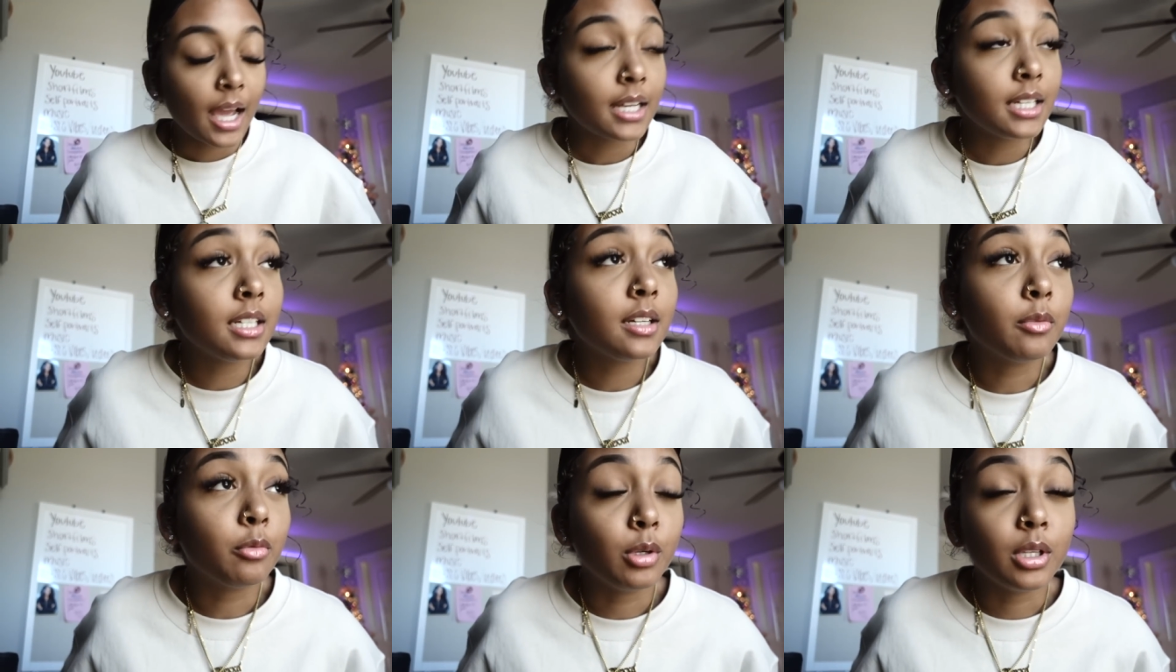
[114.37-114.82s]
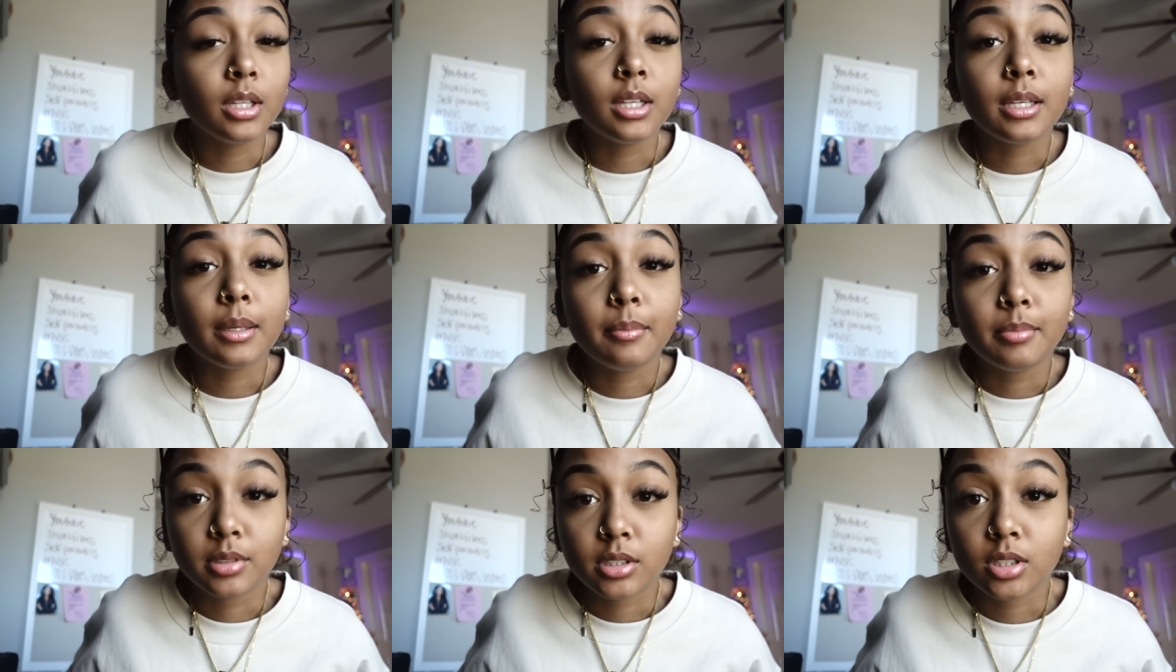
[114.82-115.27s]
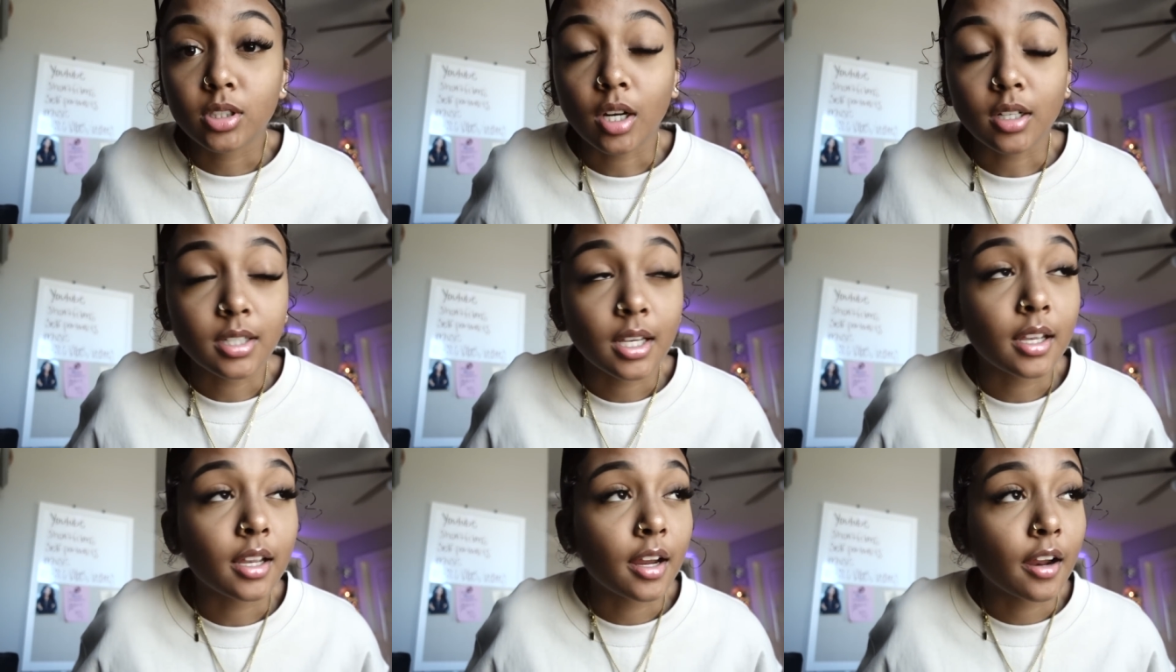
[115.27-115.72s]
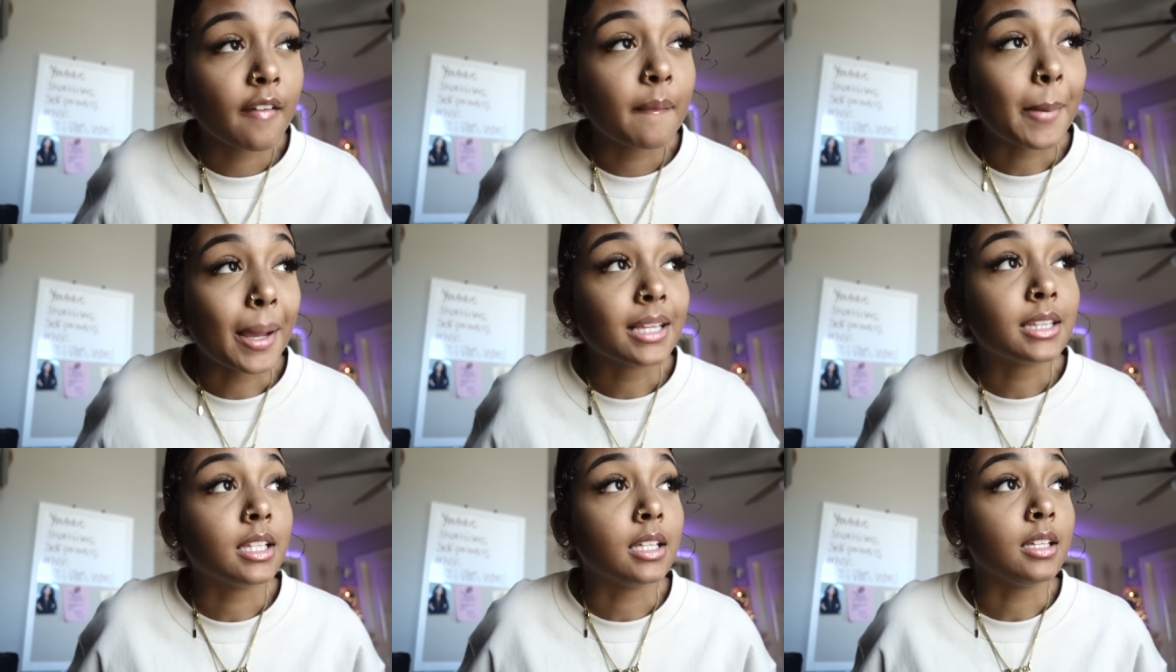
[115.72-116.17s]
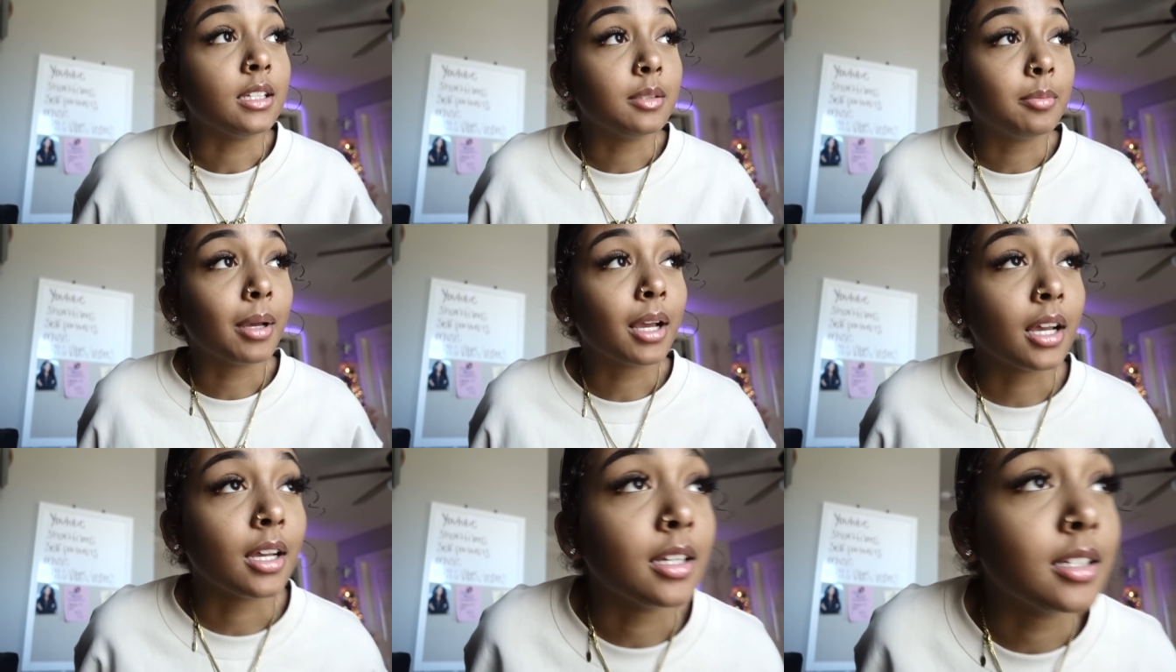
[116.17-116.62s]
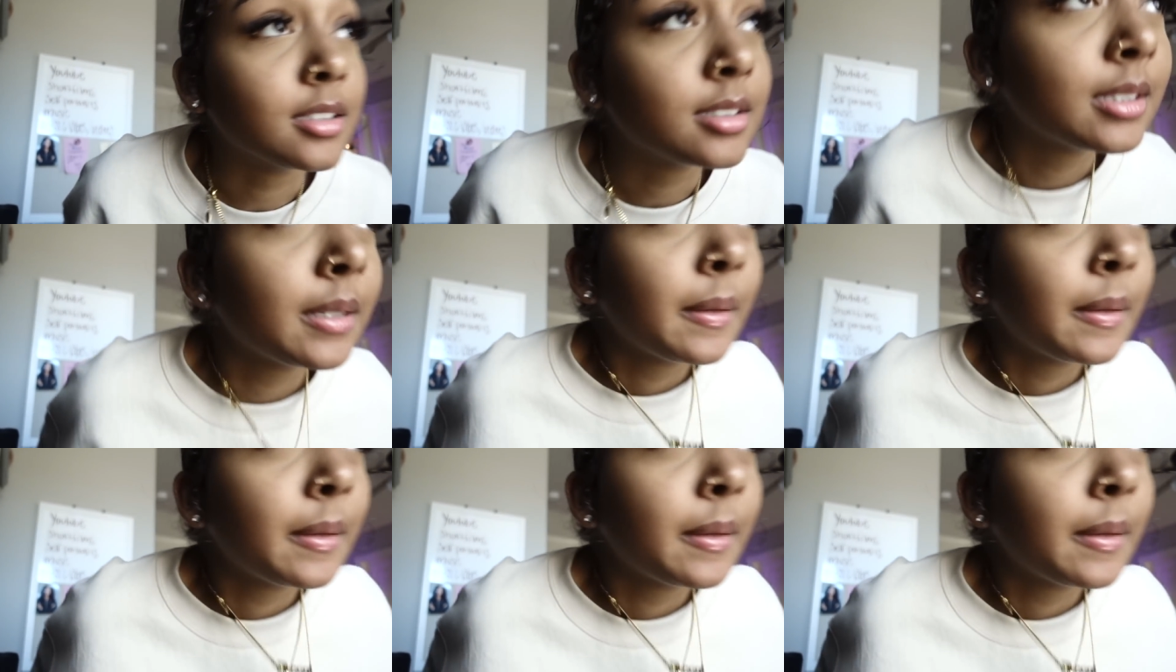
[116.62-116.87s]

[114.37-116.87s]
I need to really start taking care of my things because